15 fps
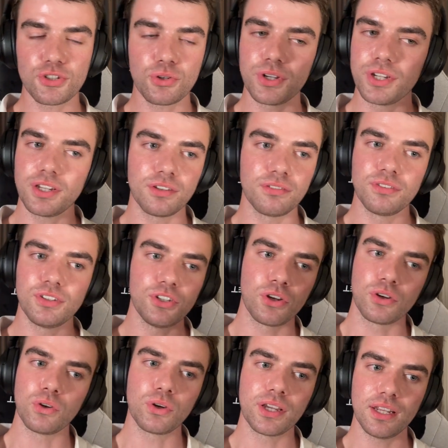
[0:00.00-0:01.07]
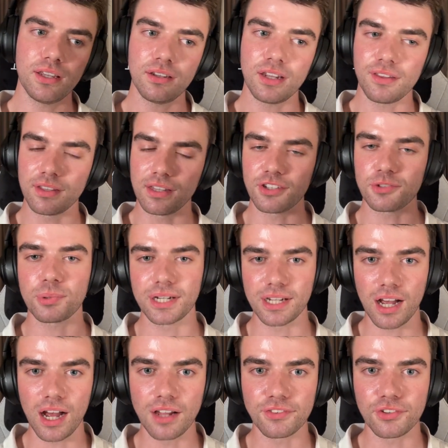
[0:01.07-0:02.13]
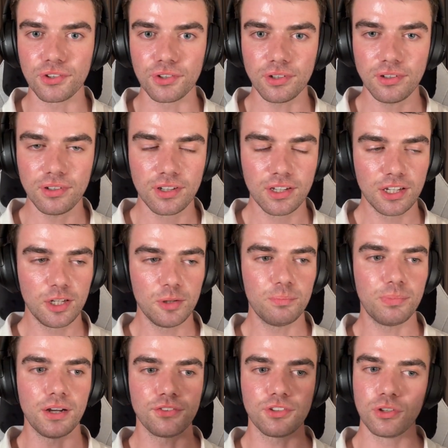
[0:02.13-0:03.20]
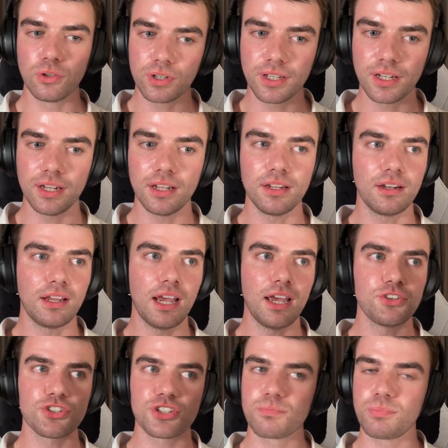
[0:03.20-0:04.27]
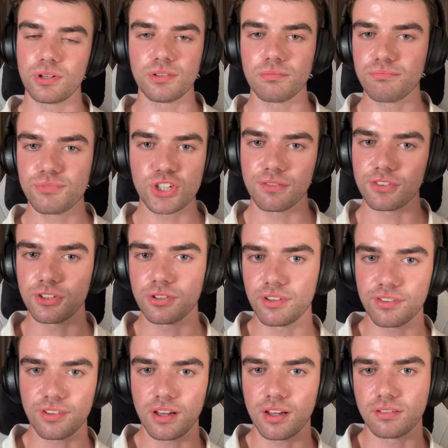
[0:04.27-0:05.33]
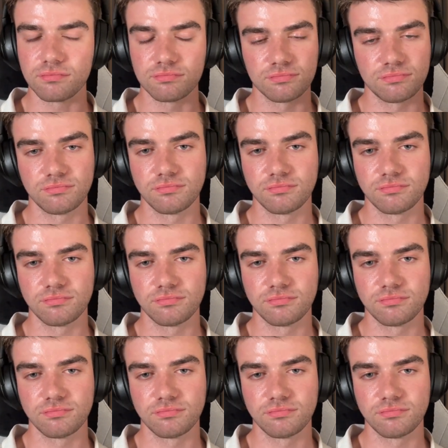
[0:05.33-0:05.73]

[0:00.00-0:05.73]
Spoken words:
Sure, you can not look at it. I think that's pretty hard to do, but to look at it and just shove it to the side.